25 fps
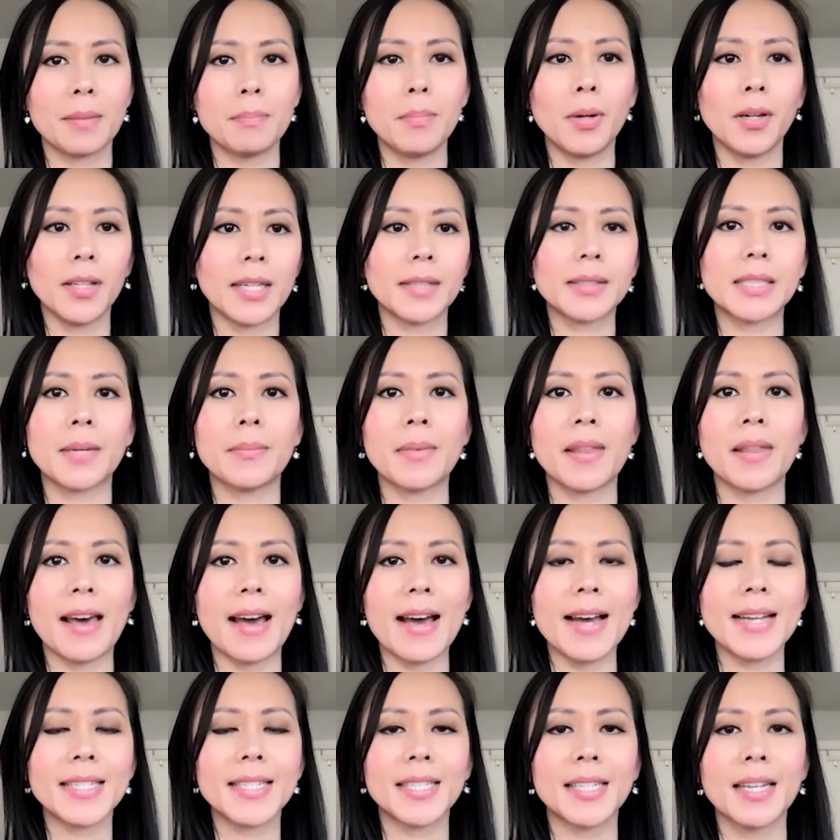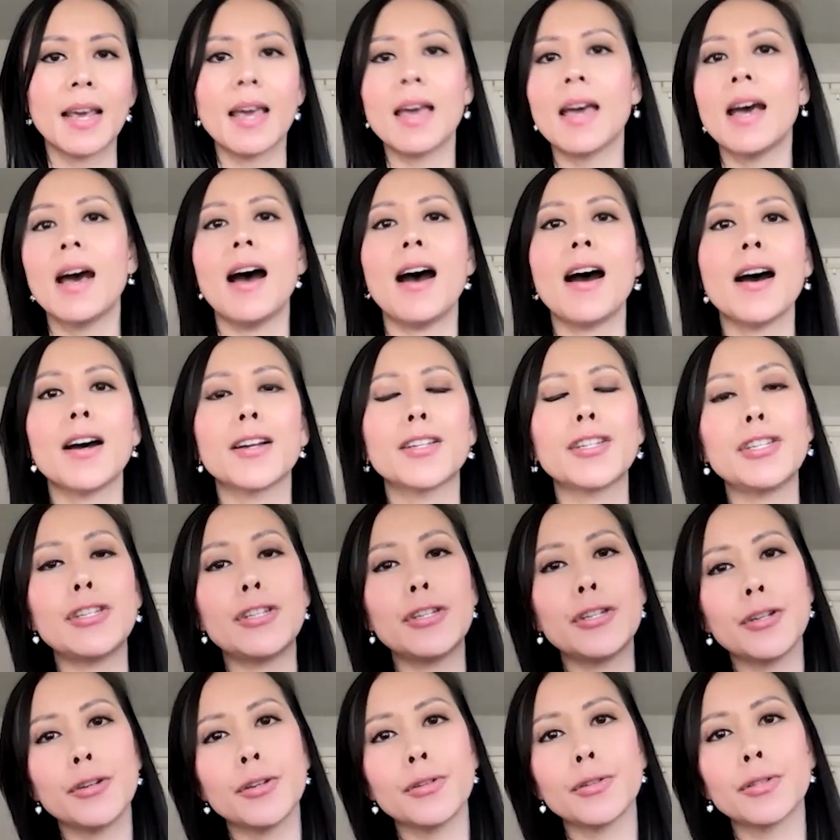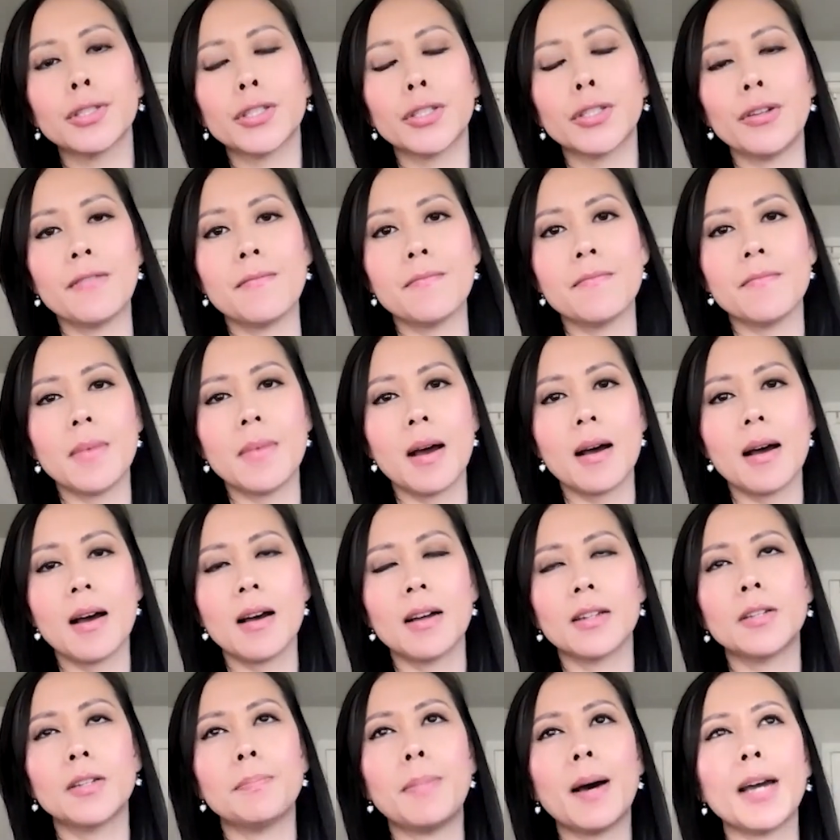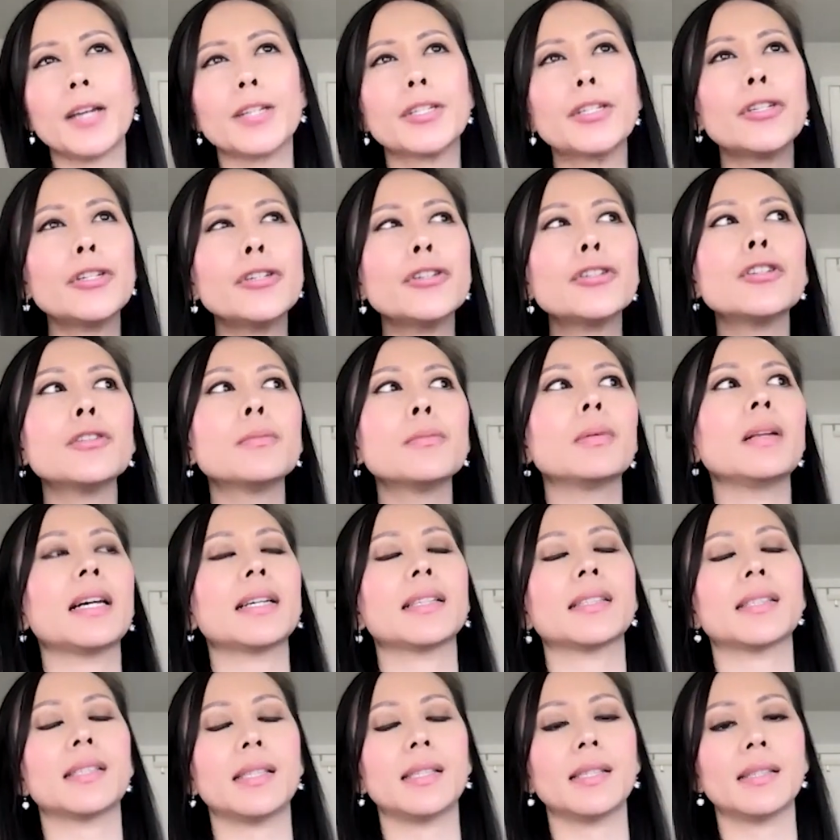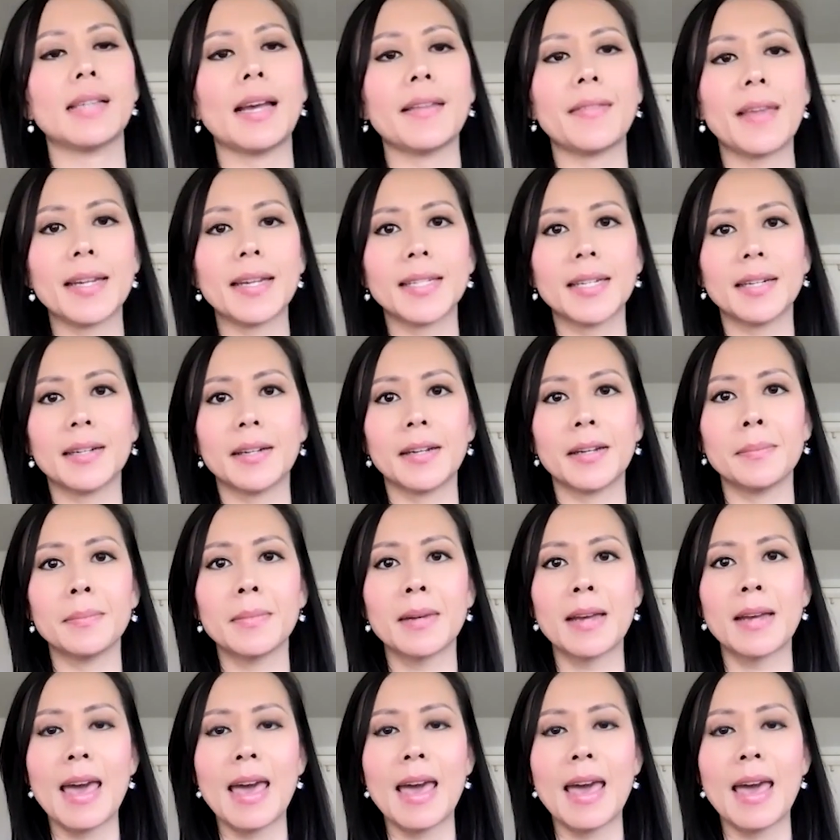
pull out some of that to use to buy two duplexes at that time.